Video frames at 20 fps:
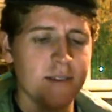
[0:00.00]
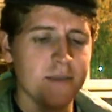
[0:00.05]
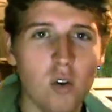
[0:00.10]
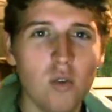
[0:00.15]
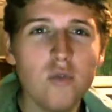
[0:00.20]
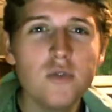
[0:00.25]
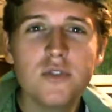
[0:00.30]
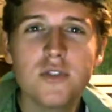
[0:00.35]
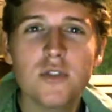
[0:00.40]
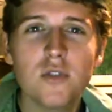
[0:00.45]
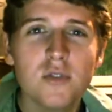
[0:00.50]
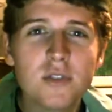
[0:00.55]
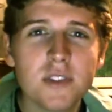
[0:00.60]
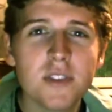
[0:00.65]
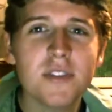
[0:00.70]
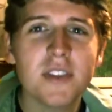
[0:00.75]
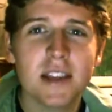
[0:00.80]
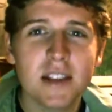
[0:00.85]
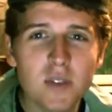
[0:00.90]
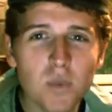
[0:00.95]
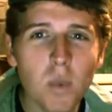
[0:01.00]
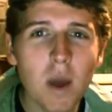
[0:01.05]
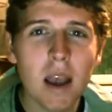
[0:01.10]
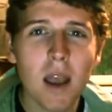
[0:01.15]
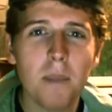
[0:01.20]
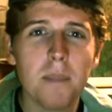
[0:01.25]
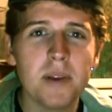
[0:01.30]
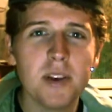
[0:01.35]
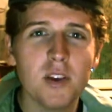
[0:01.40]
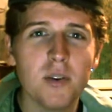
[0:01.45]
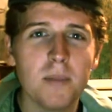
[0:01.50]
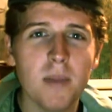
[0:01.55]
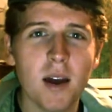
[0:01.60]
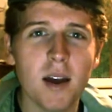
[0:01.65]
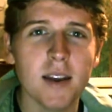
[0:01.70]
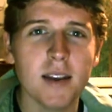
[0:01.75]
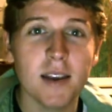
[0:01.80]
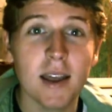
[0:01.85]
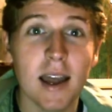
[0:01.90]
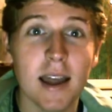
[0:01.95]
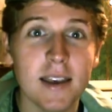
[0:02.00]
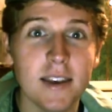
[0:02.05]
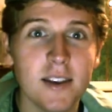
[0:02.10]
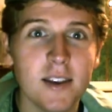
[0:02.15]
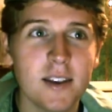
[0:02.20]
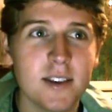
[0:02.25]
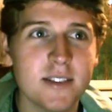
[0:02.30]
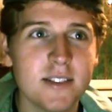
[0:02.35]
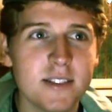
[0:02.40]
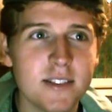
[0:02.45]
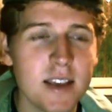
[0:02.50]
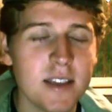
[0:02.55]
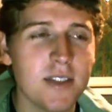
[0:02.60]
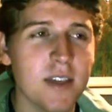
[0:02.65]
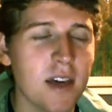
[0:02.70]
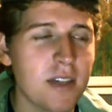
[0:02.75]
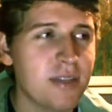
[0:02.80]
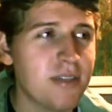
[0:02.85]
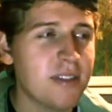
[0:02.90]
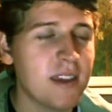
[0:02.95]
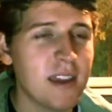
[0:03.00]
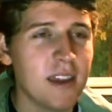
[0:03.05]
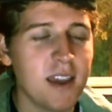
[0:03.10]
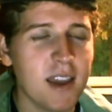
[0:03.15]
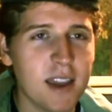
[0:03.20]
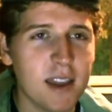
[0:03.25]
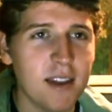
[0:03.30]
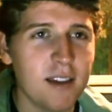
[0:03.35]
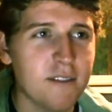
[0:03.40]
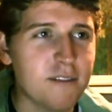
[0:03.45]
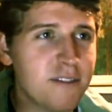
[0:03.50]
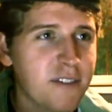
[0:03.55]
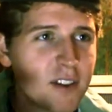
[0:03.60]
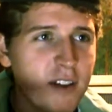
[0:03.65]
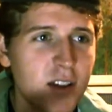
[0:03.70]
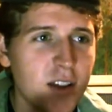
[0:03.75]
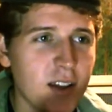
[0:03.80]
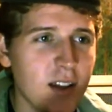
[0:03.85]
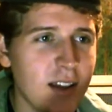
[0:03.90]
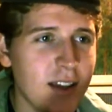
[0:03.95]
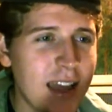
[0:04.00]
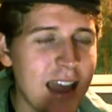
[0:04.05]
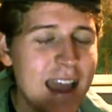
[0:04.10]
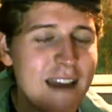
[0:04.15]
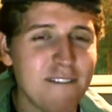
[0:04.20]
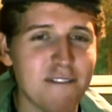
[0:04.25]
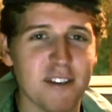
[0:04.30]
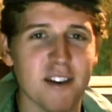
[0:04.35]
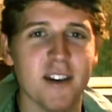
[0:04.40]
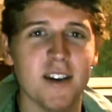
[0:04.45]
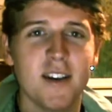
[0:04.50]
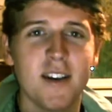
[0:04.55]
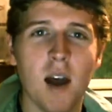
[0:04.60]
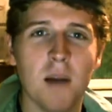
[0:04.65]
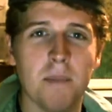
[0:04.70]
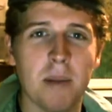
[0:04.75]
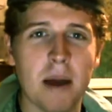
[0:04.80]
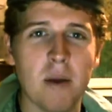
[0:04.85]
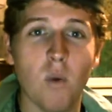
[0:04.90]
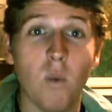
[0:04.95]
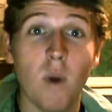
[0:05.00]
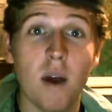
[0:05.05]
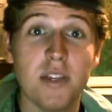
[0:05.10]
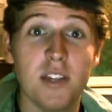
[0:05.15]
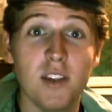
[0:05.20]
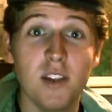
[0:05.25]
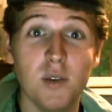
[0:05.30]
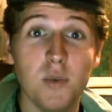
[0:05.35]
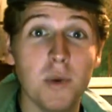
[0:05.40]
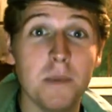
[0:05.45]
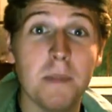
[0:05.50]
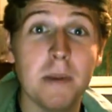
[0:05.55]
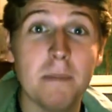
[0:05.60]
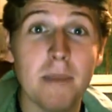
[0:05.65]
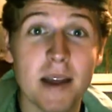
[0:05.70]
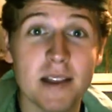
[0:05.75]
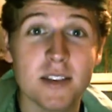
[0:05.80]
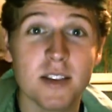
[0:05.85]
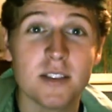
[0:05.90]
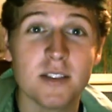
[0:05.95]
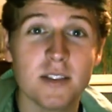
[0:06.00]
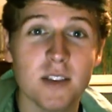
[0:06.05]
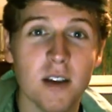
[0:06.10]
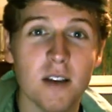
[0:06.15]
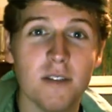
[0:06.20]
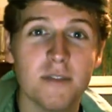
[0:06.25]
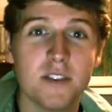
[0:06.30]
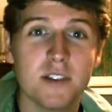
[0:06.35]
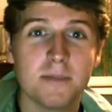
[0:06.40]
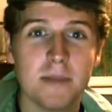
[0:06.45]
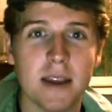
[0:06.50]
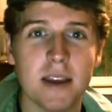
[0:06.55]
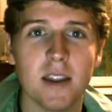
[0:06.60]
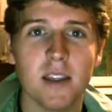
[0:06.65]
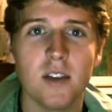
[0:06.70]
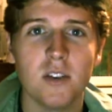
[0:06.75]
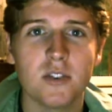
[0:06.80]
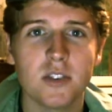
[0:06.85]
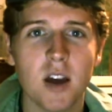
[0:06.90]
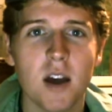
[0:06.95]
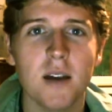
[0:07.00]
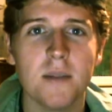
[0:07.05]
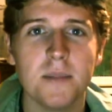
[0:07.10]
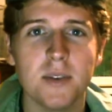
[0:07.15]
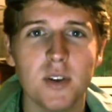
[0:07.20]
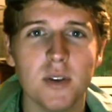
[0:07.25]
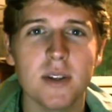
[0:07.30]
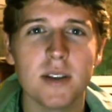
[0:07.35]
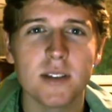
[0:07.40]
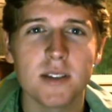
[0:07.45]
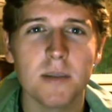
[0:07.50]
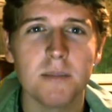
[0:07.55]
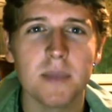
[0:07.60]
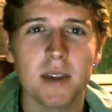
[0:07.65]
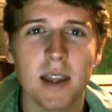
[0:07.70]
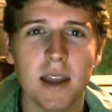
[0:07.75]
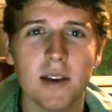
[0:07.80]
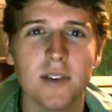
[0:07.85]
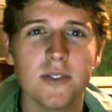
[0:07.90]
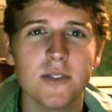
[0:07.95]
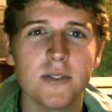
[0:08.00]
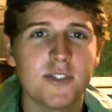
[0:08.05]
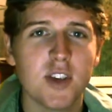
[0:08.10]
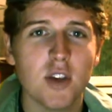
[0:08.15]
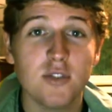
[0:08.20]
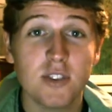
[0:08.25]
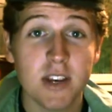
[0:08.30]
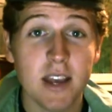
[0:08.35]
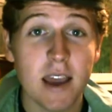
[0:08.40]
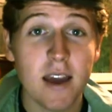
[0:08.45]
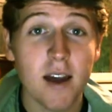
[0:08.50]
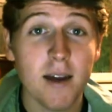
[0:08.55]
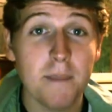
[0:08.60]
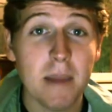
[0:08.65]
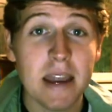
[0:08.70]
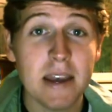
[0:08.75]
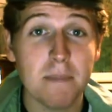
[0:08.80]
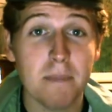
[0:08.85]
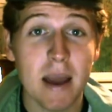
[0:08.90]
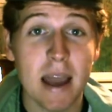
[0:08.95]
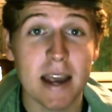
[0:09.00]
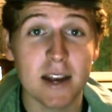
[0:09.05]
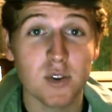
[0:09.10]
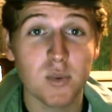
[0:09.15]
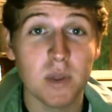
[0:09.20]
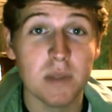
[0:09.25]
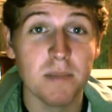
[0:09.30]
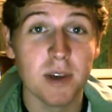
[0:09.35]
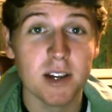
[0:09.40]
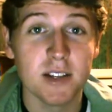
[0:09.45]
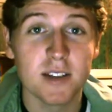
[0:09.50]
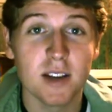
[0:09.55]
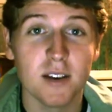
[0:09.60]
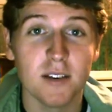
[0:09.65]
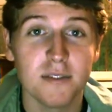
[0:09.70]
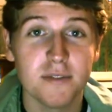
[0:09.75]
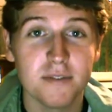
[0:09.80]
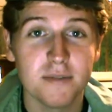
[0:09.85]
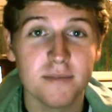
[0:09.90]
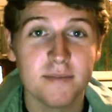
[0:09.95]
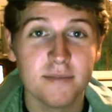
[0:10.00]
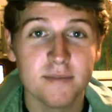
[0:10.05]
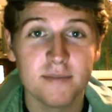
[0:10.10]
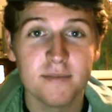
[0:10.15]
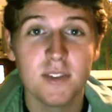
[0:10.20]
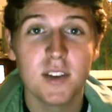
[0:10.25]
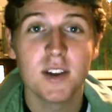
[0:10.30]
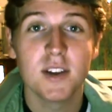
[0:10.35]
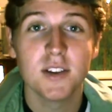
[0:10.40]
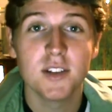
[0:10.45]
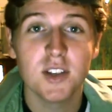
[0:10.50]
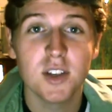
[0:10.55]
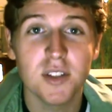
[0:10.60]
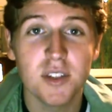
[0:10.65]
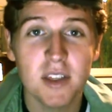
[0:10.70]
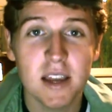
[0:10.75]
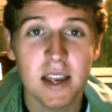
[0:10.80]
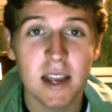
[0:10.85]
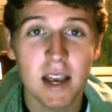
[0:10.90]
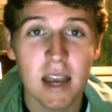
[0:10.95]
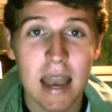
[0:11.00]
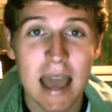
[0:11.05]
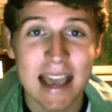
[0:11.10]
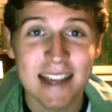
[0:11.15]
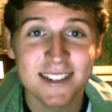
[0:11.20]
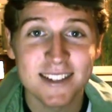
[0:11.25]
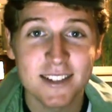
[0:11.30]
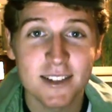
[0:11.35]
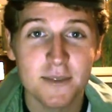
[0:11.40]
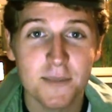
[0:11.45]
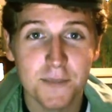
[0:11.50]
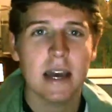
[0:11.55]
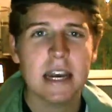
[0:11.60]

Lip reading: All sorts of things well up in your mind and you can sit there thinking forever about whether you would be better served spending your time doing something else. So today I made a pact with myself to think less.